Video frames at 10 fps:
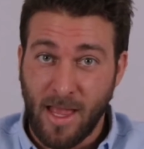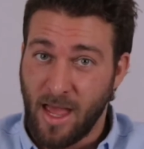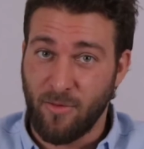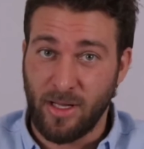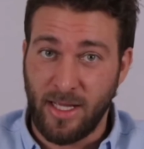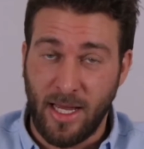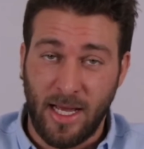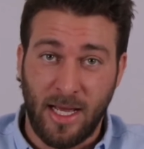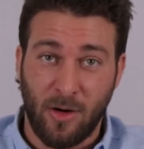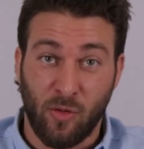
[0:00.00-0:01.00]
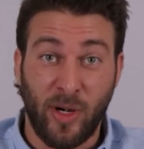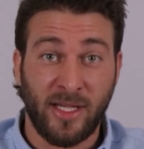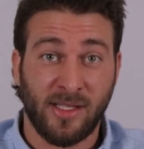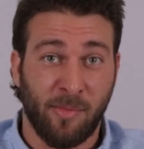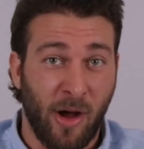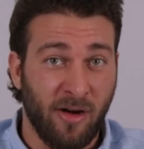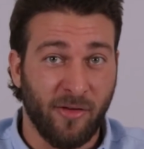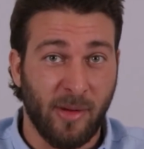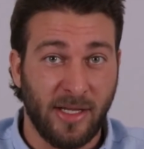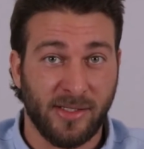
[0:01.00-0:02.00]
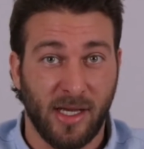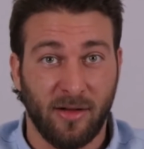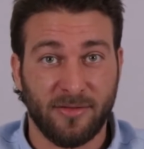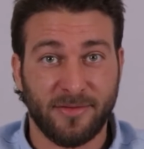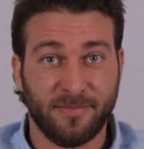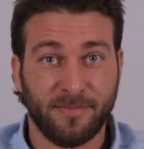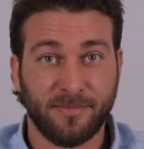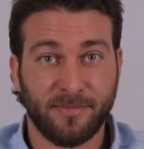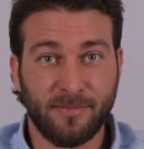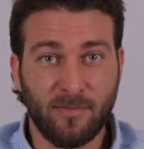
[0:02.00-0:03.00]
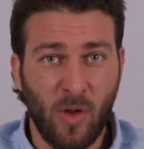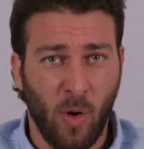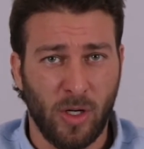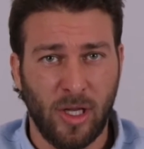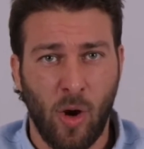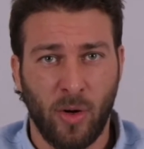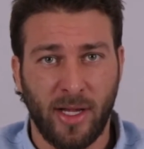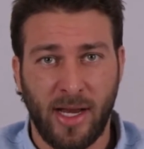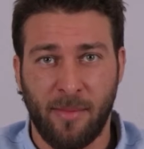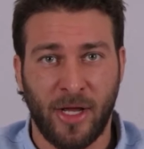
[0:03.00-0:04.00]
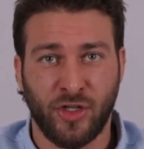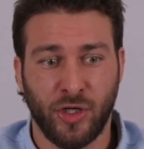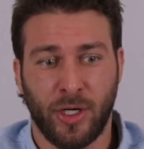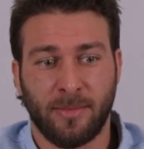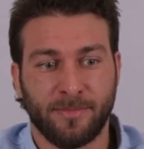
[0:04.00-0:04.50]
I really raised the bar for myself. Or lowered it, I'm not sure.